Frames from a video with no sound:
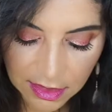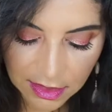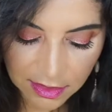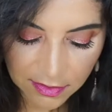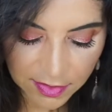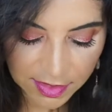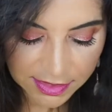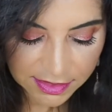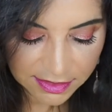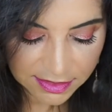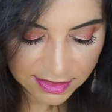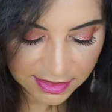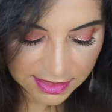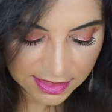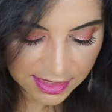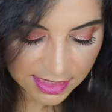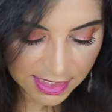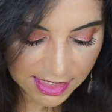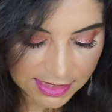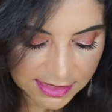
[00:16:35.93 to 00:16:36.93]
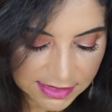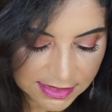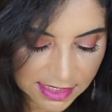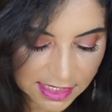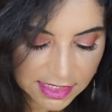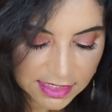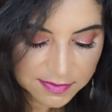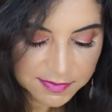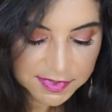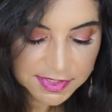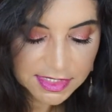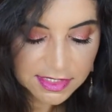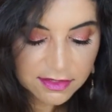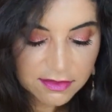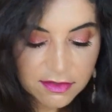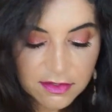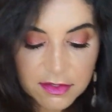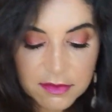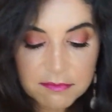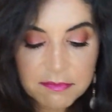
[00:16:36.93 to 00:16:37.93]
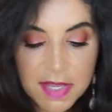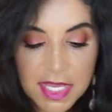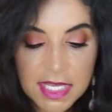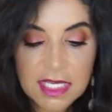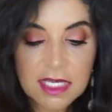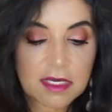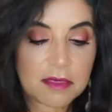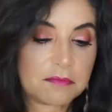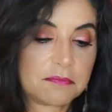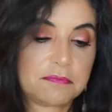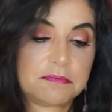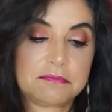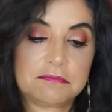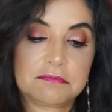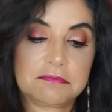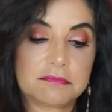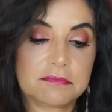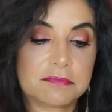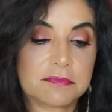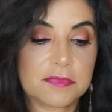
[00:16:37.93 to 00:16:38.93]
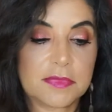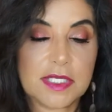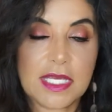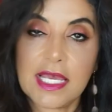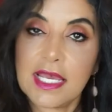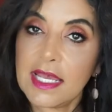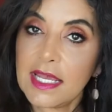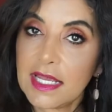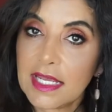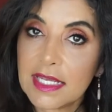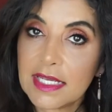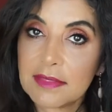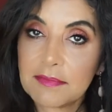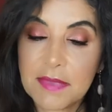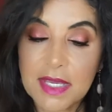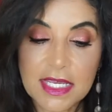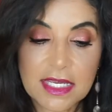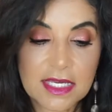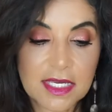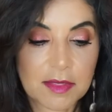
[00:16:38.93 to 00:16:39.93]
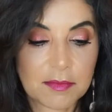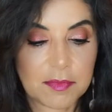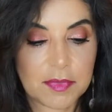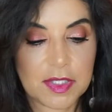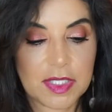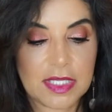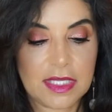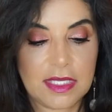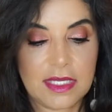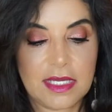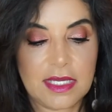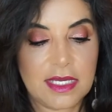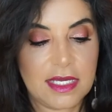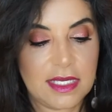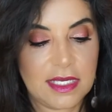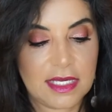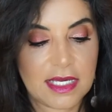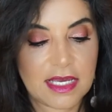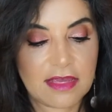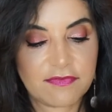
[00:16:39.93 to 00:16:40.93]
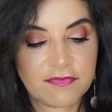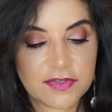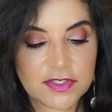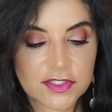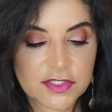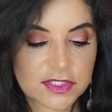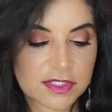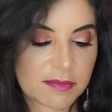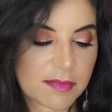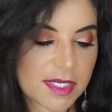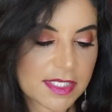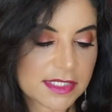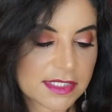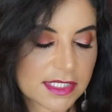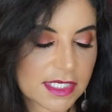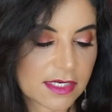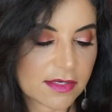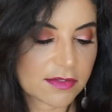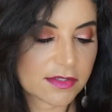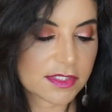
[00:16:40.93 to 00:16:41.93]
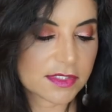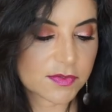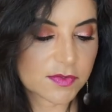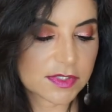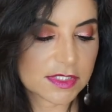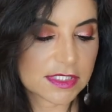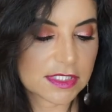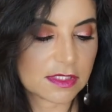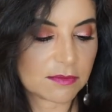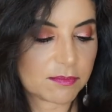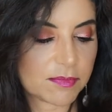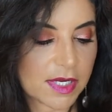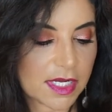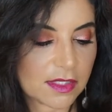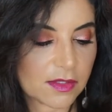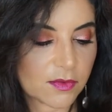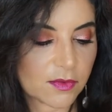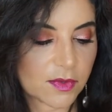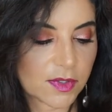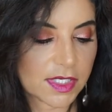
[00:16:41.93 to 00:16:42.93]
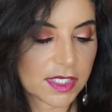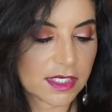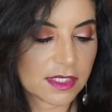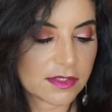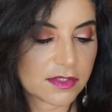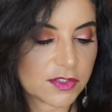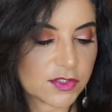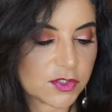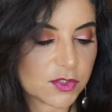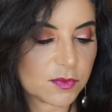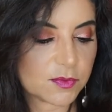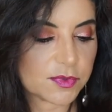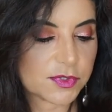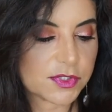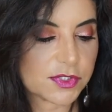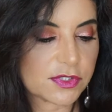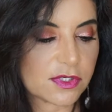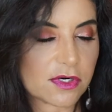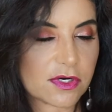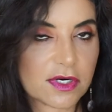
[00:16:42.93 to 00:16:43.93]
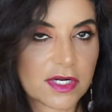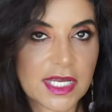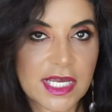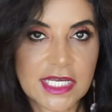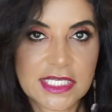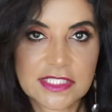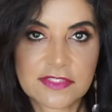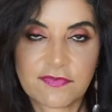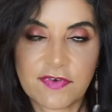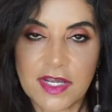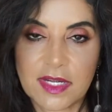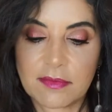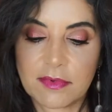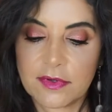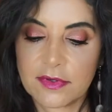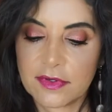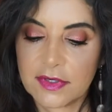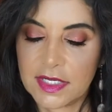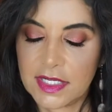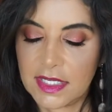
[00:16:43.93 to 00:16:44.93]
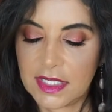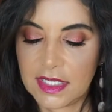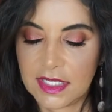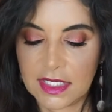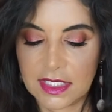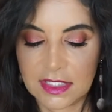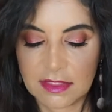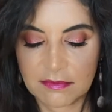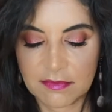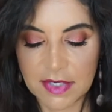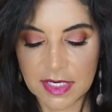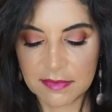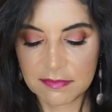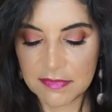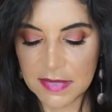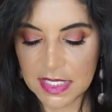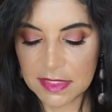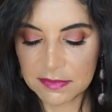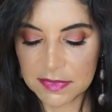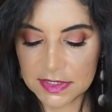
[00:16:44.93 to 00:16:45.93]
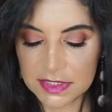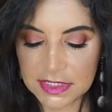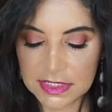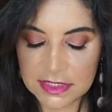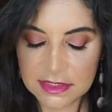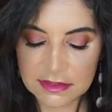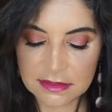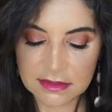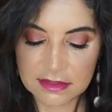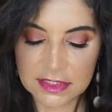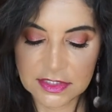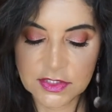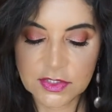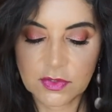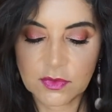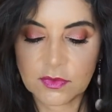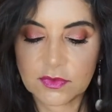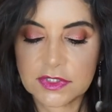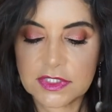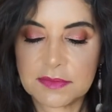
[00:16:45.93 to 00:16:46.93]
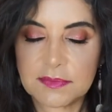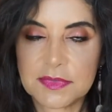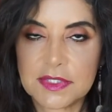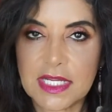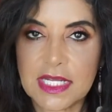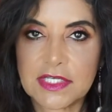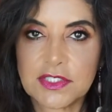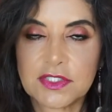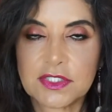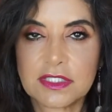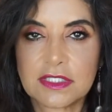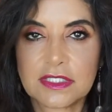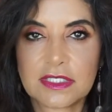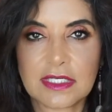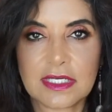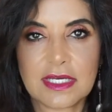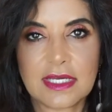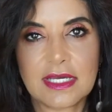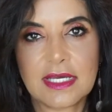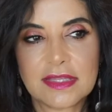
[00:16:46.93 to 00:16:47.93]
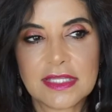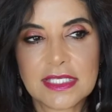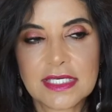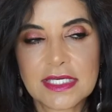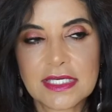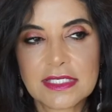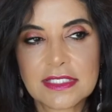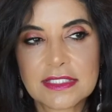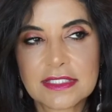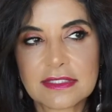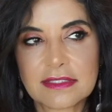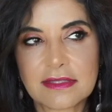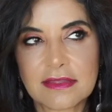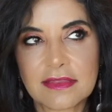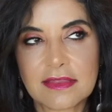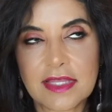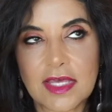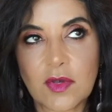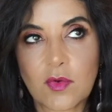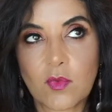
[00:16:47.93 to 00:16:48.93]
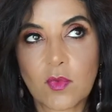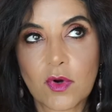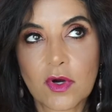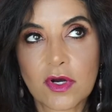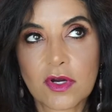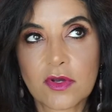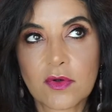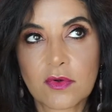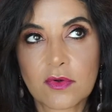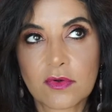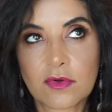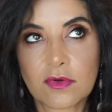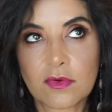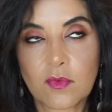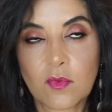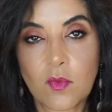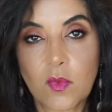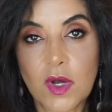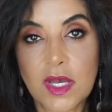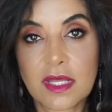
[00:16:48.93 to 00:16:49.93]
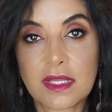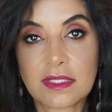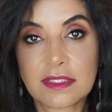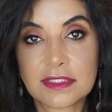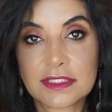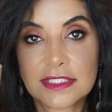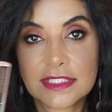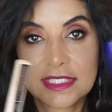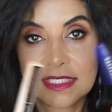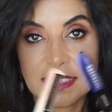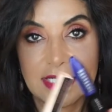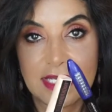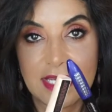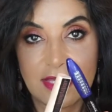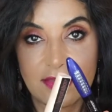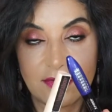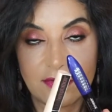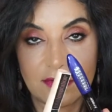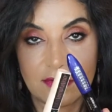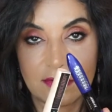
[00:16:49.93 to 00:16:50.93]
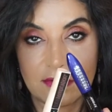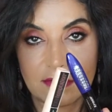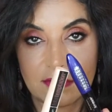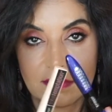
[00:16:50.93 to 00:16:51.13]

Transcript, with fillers: All right, the next items here are makeup. Yay, makeup. I finished the mascara. This one's by L'Oreal, the Superstar X Fiber, and by Maybelline, the Total Temptation. These, they work well together.